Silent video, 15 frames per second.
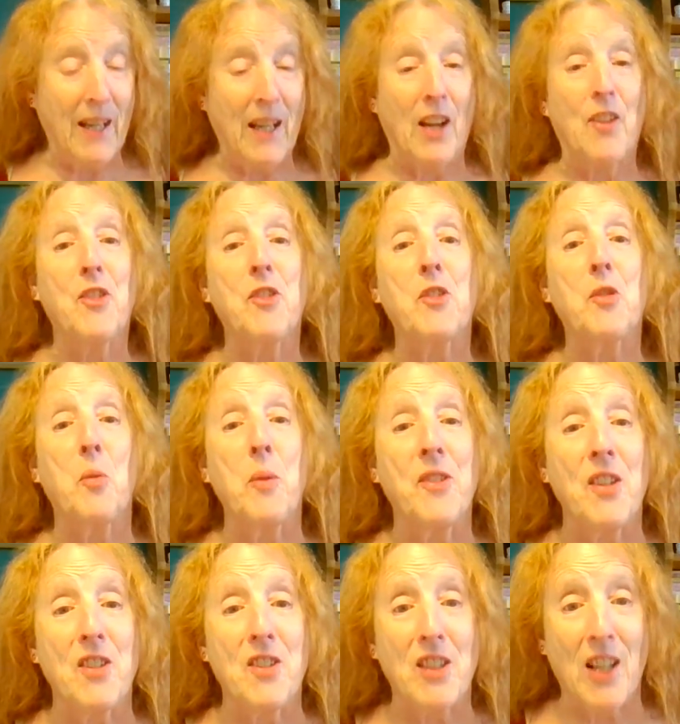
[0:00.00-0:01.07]

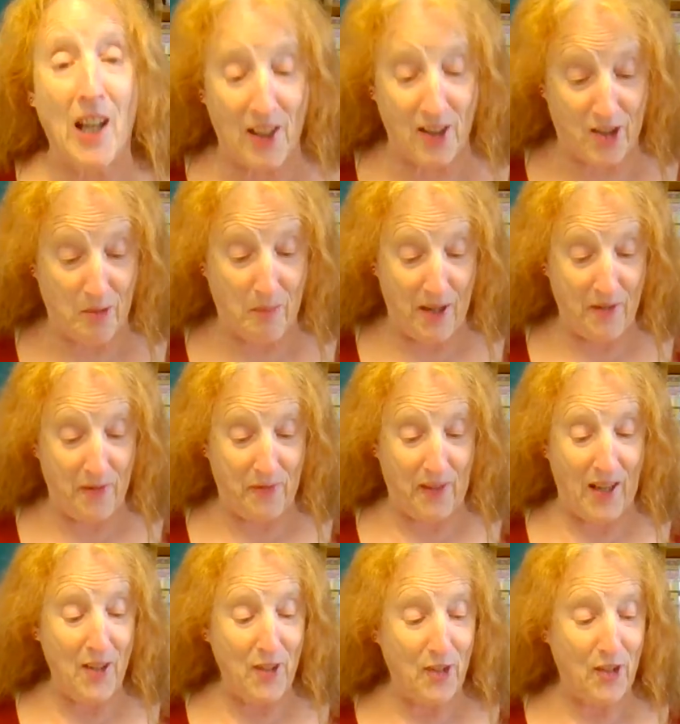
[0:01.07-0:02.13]
exquisite colour to my
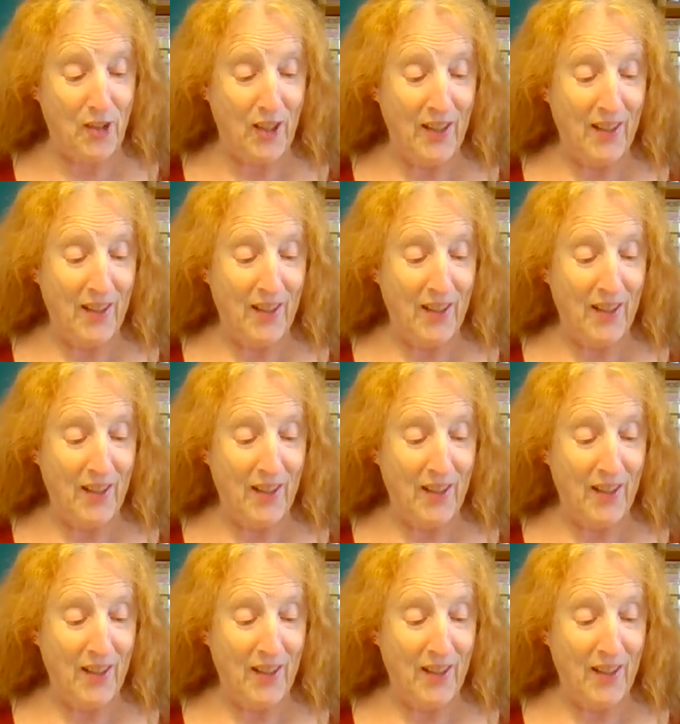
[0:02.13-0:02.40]
face,